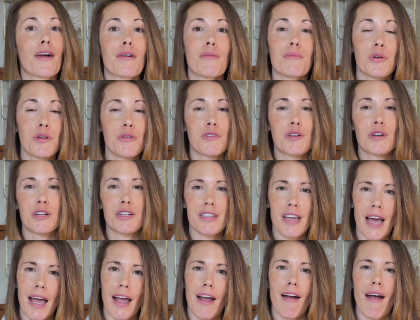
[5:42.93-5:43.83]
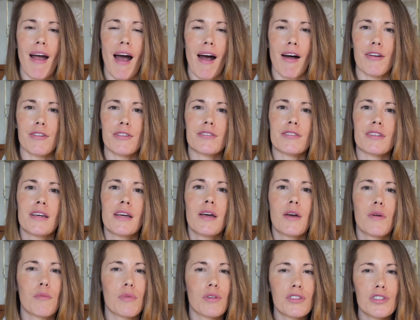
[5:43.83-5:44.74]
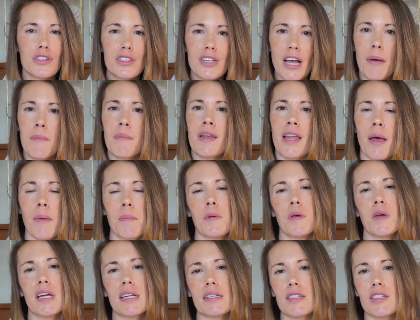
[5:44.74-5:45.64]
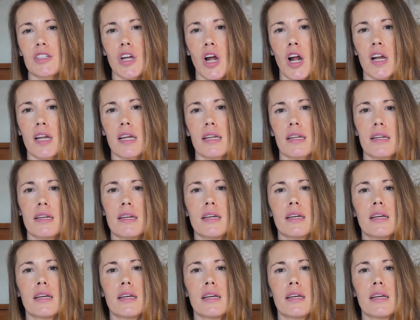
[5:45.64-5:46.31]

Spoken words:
move your entire house. We'll just come and help you get started.